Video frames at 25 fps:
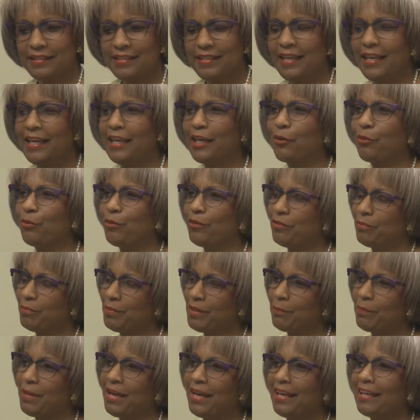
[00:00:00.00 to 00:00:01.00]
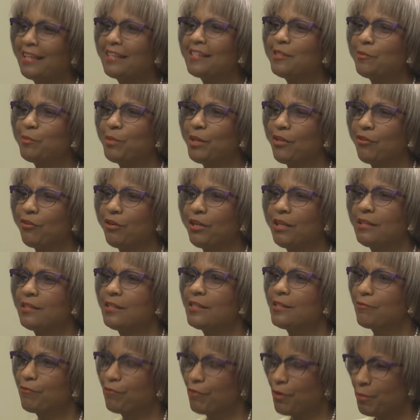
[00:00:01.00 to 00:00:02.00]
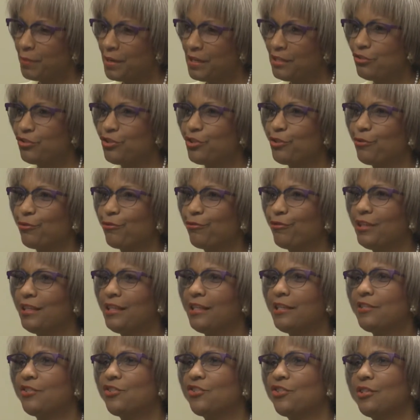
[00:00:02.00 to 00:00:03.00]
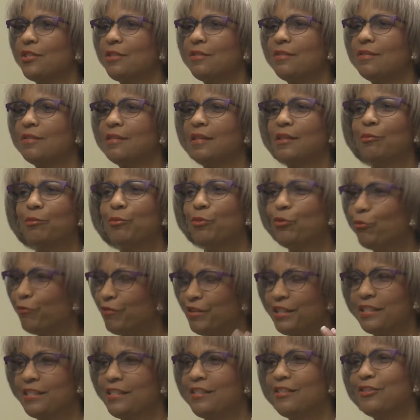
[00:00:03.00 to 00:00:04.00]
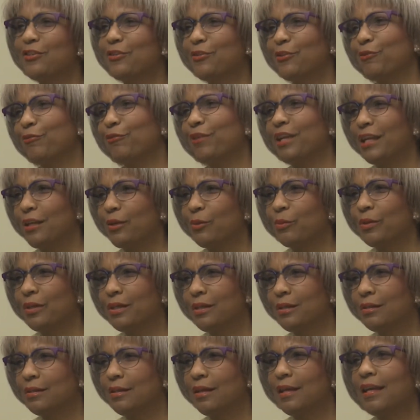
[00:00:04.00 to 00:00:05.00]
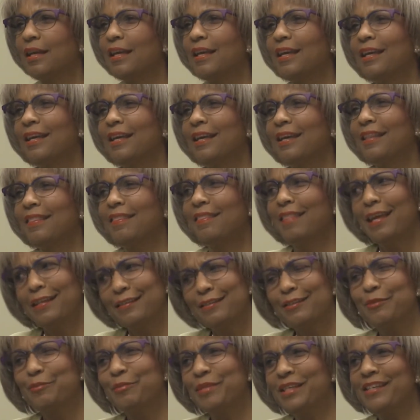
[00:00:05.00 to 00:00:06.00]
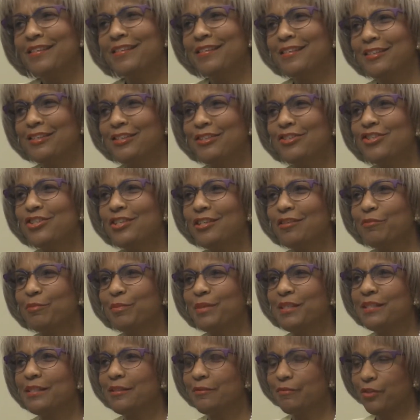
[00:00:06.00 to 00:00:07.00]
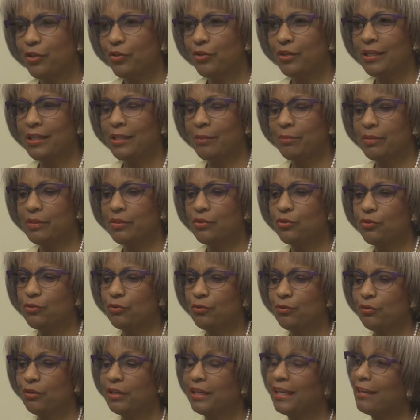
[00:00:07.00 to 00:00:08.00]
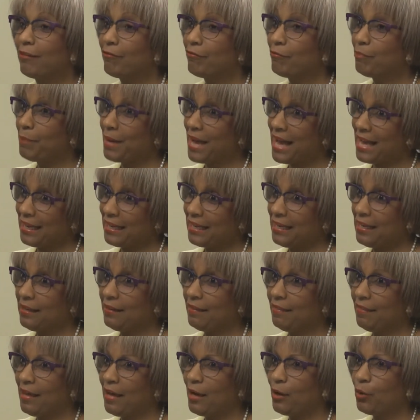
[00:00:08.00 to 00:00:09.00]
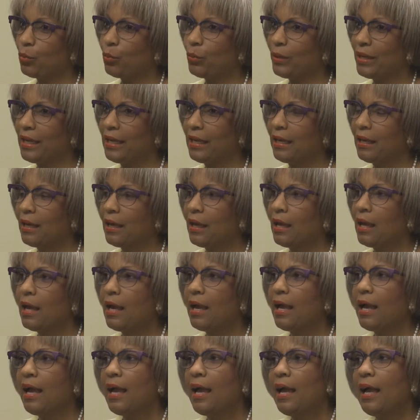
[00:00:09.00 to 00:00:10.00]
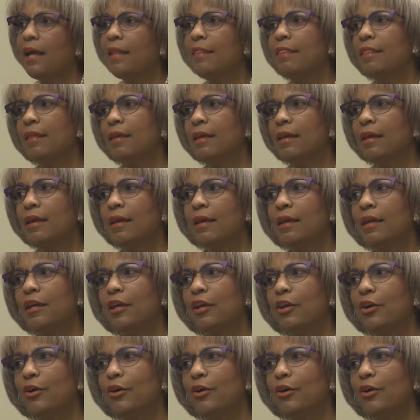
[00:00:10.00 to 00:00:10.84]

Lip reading: take with me my experience from NGO relations and move it into the real world. that to me is an achievement if you're able to give back in that way. And there